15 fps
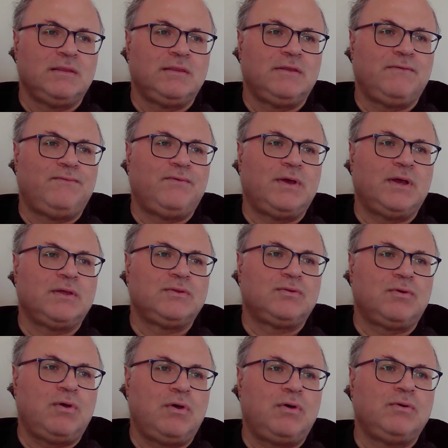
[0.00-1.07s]
The third
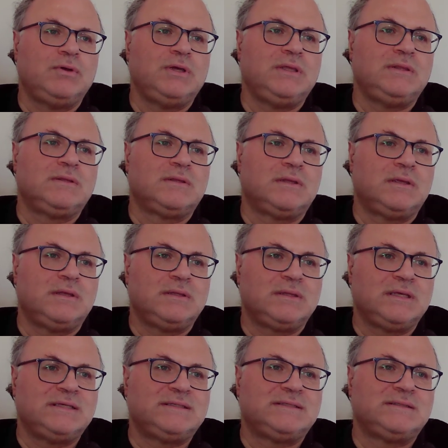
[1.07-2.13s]
row in
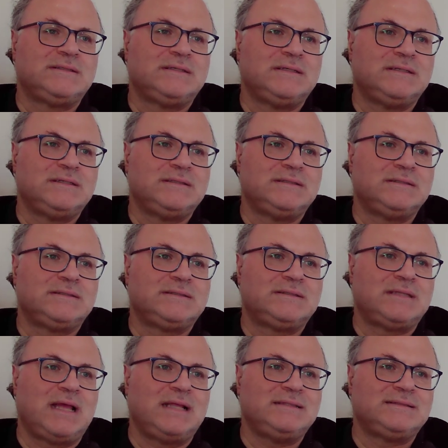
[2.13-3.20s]
this
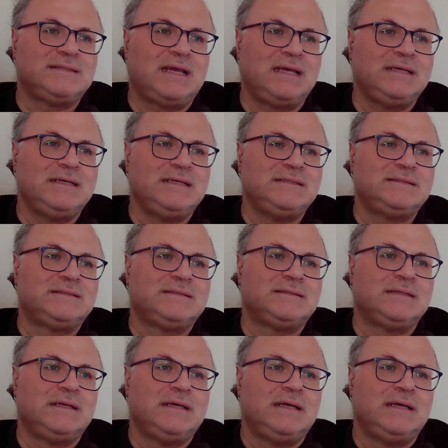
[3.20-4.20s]
stanza is,